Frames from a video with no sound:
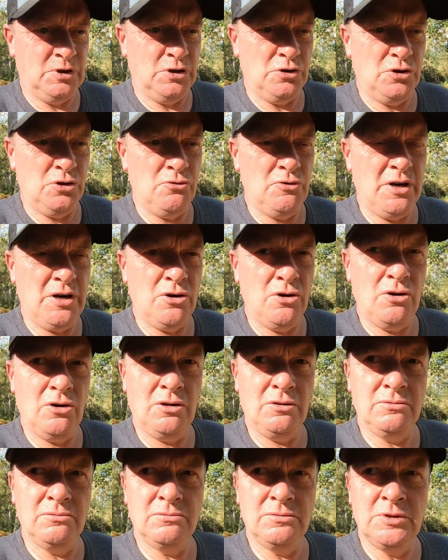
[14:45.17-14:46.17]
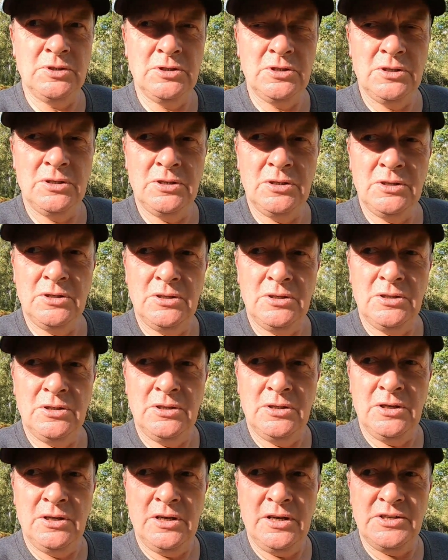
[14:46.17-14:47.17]
I do recall
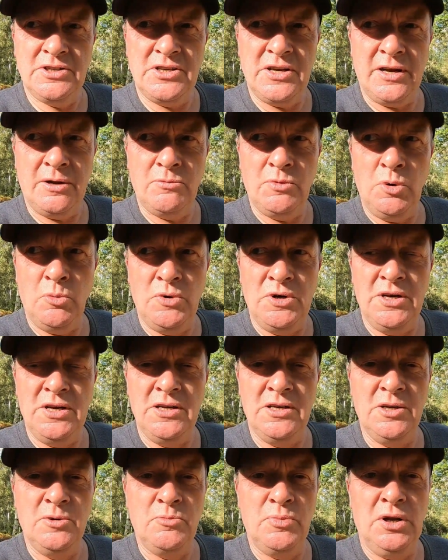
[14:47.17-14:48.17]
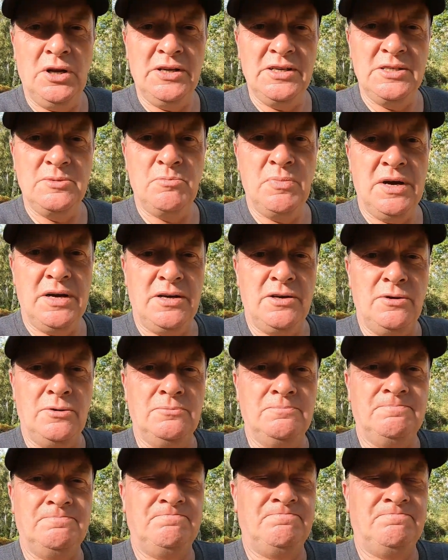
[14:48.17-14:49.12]
a time when we needed police backup.